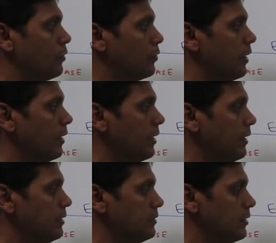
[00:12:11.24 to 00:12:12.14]
to
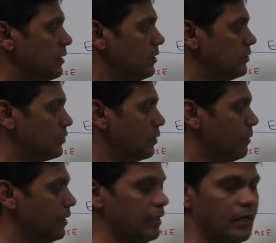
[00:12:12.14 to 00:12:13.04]
decrease, it should
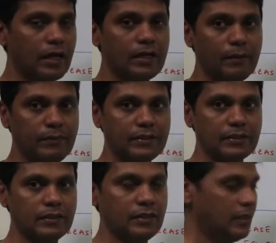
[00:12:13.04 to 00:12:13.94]
be
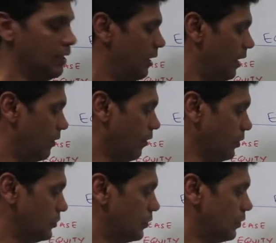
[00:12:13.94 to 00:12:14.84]
debited. And
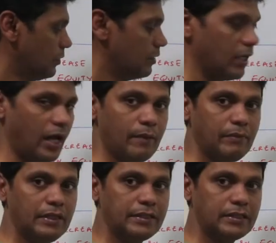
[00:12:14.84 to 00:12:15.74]
also the
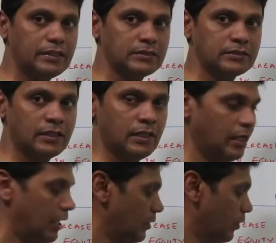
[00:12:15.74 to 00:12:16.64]
liabilities,
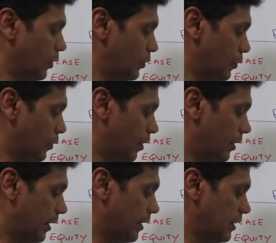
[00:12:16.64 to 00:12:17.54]
in order to
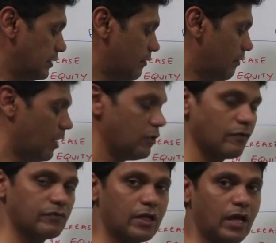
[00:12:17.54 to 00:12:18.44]
decrease the value
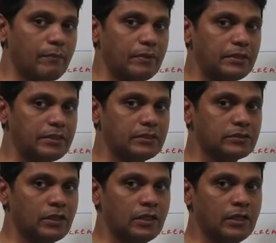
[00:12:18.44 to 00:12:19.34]
of the
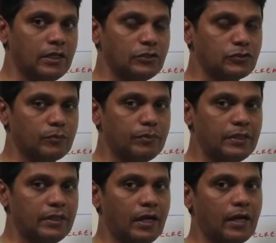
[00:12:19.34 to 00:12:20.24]
liabilities, it should
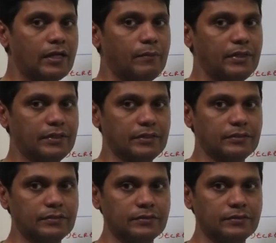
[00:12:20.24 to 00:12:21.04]
be debited.